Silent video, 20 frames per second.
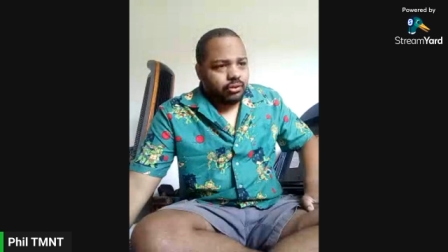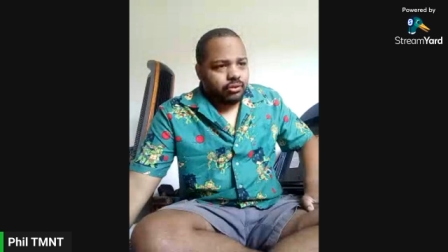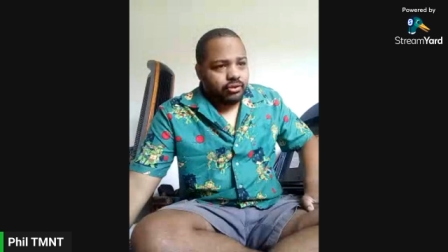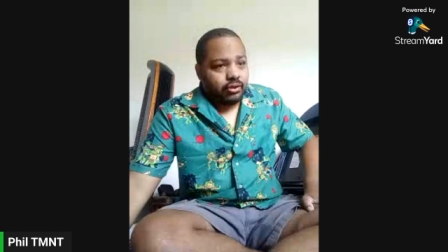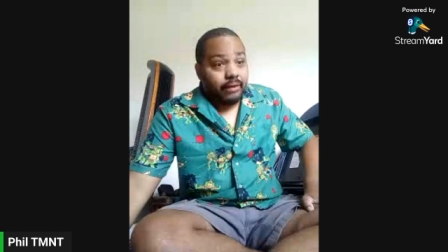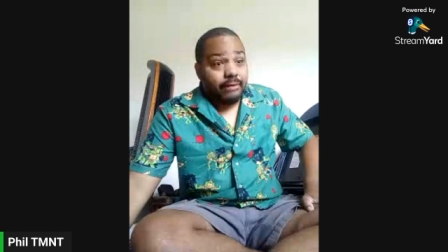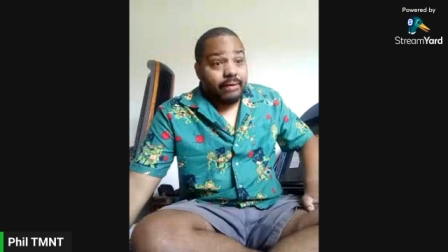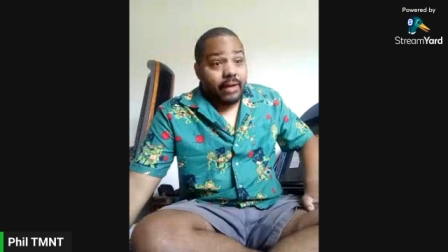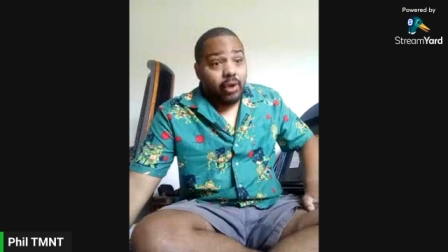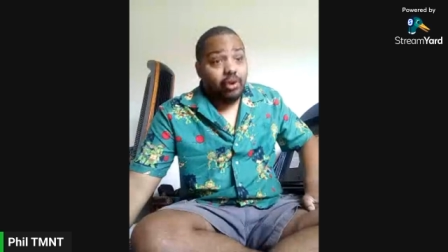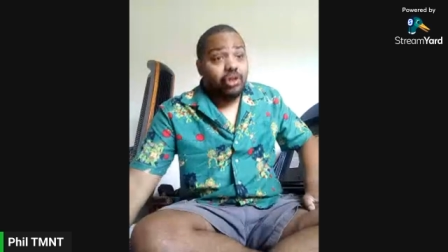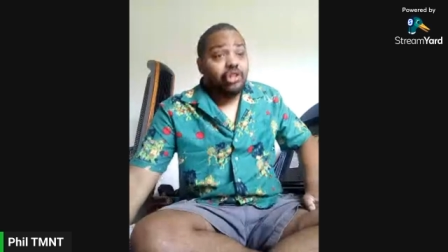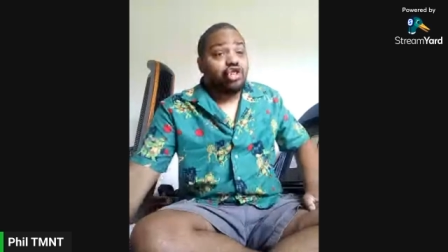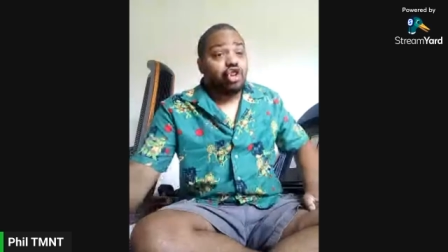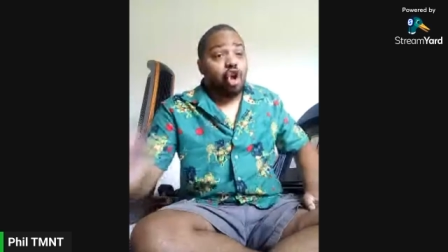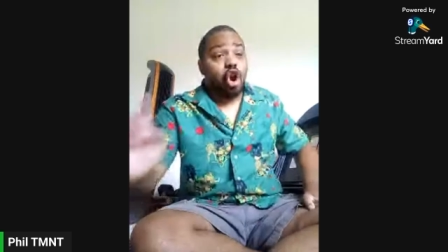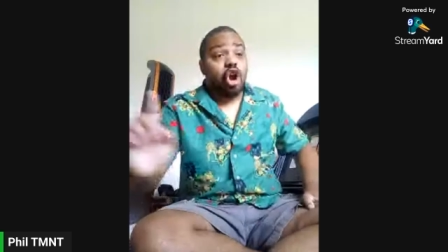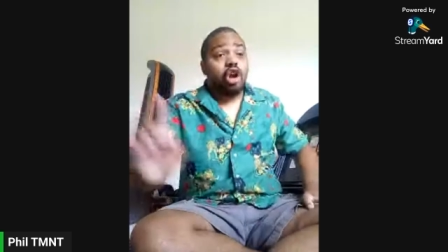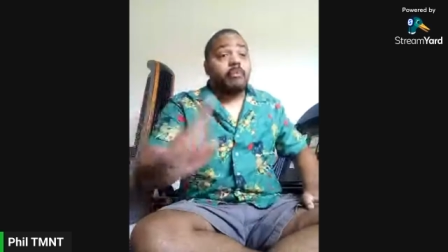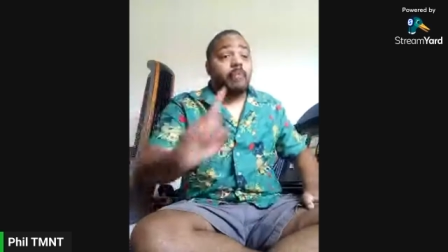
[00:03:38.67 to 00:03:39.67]
the very
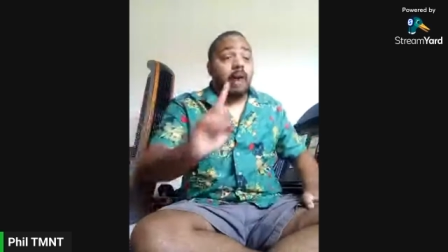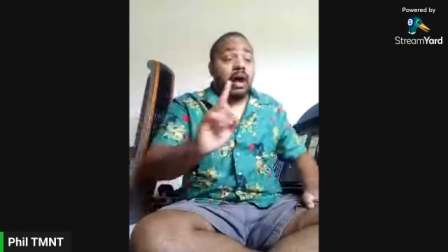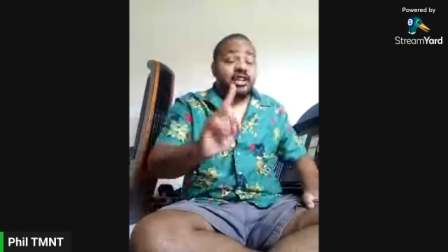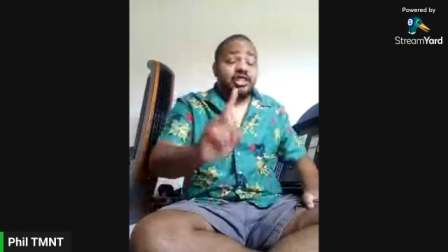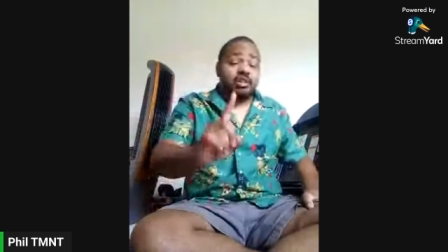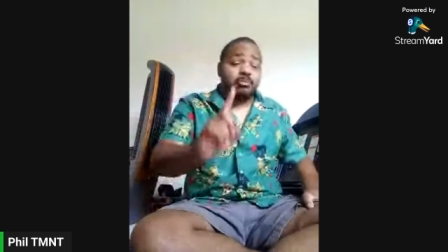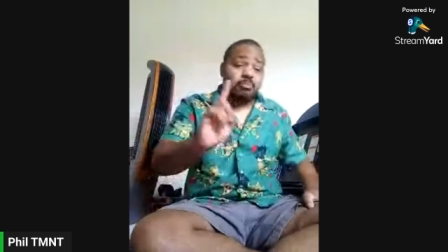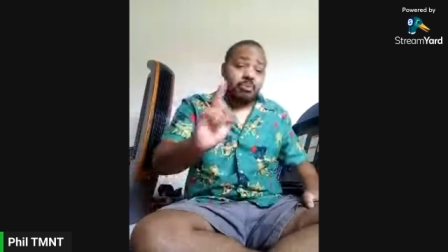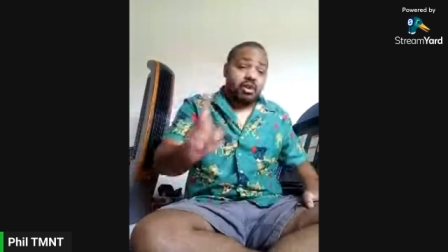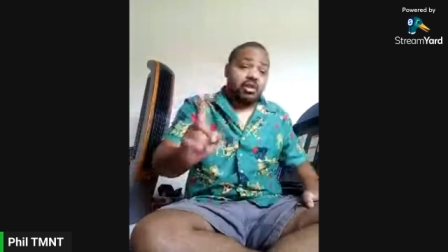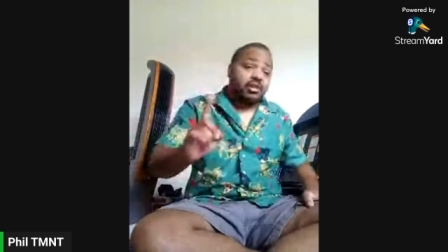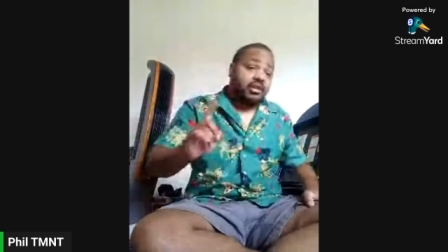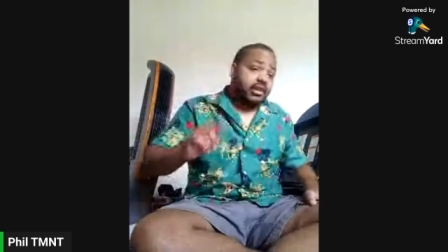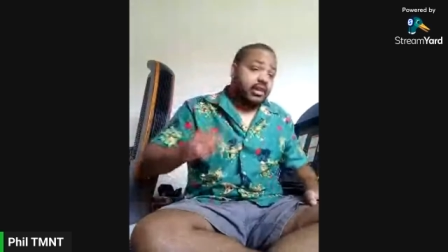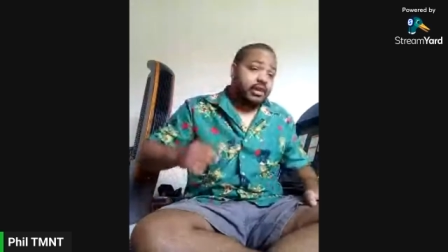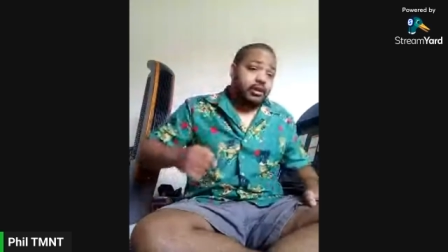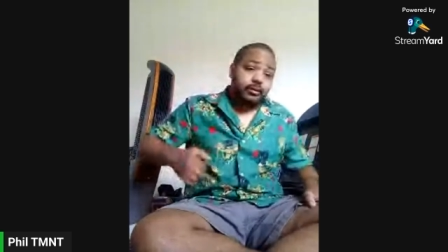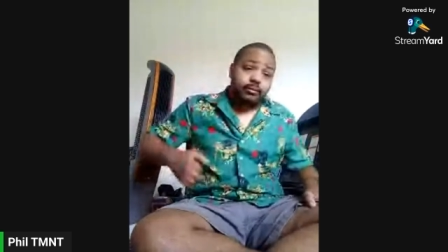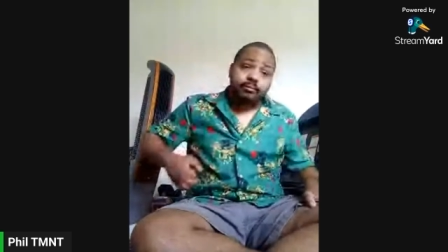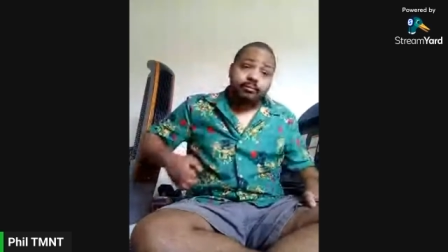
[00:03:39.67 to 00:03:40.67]
strong
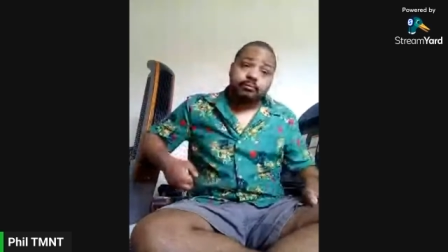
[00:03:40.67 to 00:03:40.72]
possibility